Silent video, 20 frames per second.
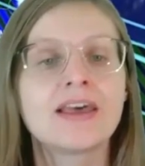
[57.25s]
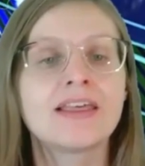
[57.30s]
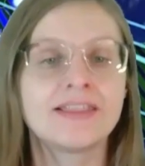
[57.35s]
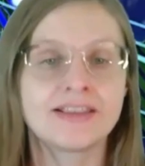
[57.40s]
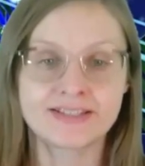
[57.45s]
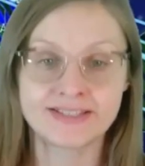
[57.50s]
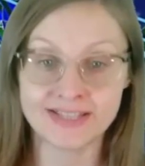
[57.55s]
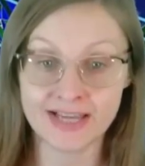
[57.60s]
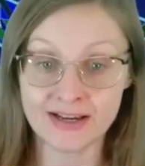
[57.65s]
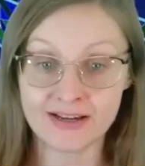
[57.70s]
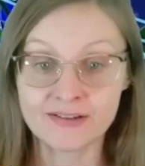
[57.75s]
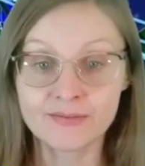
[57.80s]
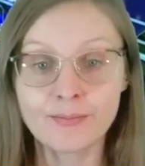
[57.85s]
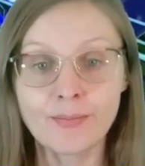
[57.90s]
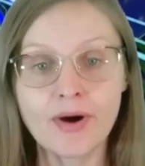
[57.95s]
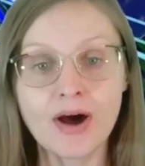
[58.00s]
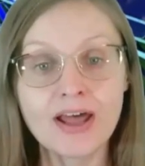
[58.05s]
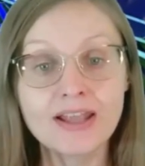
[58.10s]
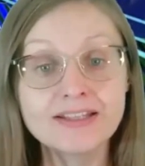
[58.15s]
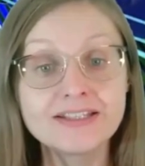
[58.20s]
The second
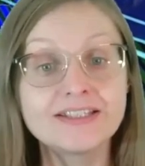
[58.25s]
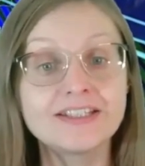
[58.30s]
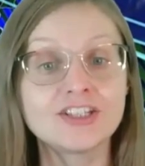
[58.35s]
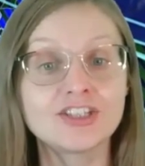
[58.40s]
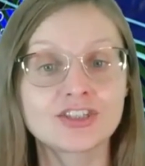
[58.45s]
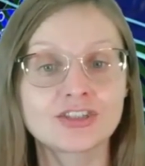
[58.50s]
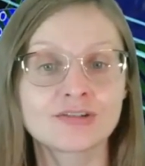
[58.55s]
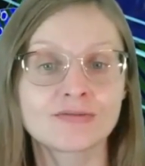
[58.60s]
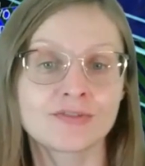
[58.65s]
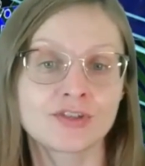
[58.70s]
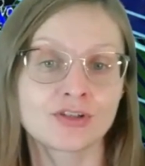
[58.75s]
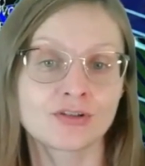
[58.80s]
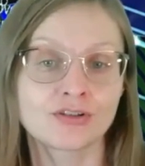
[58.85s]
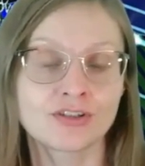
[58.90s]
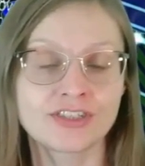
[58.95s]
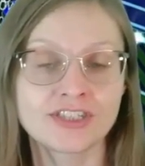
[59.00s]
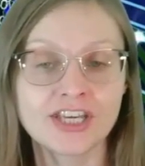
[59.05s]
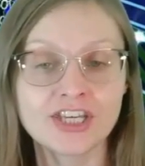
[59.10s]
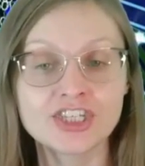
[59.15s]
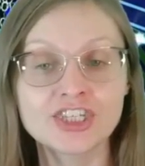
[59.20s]
part, digital
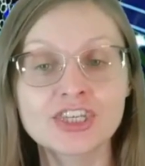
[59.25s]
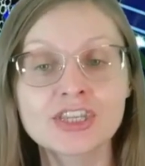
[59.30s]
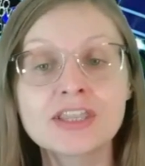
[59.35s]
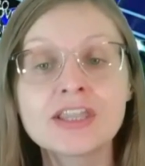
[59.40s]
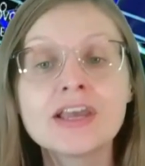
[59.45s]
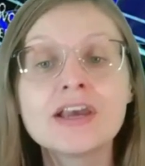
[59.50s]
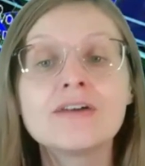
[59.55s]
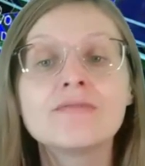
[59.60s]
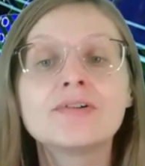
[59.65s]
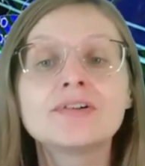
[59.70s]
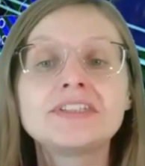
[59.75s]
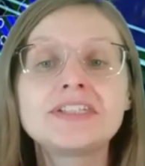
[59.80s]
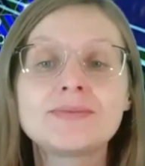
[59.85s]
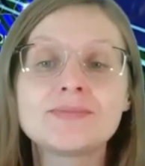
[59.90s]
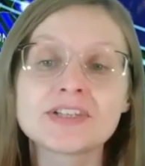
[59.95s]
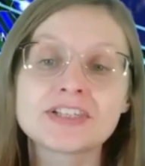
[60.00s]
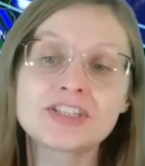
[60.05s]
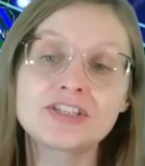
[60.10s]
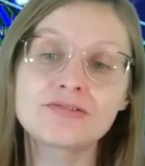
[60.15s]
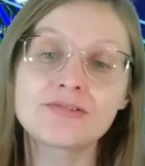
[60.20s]
visualization, will
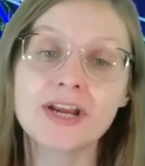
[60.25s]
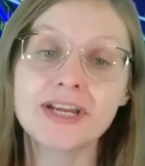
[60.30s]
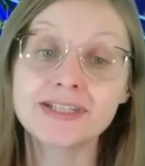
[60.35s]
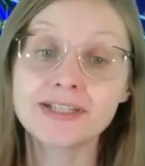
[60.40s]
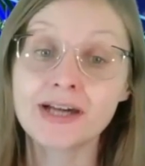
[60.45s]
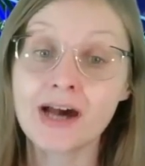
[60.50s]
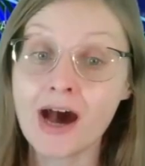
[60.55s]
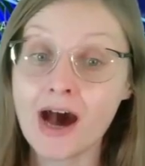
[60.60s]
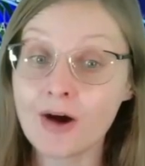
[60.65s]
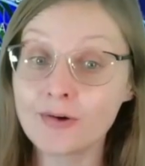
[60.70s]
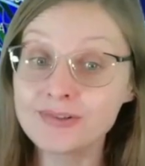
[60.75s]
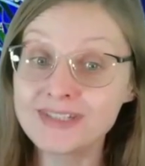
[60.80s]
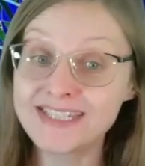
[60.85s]
demonstrate how